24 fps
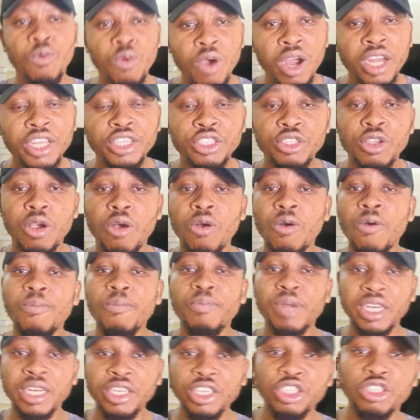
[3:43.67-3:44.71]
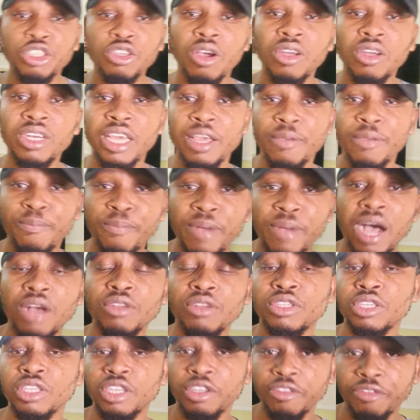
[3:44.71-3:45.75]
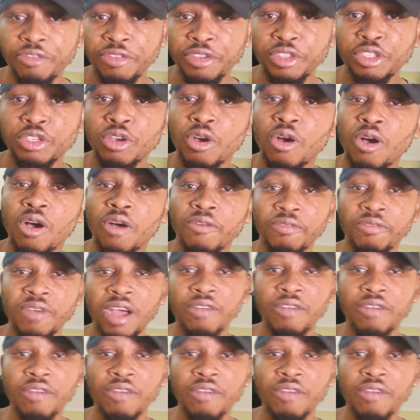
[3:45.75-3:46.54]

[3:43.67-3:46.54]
What is your own prediction about the future of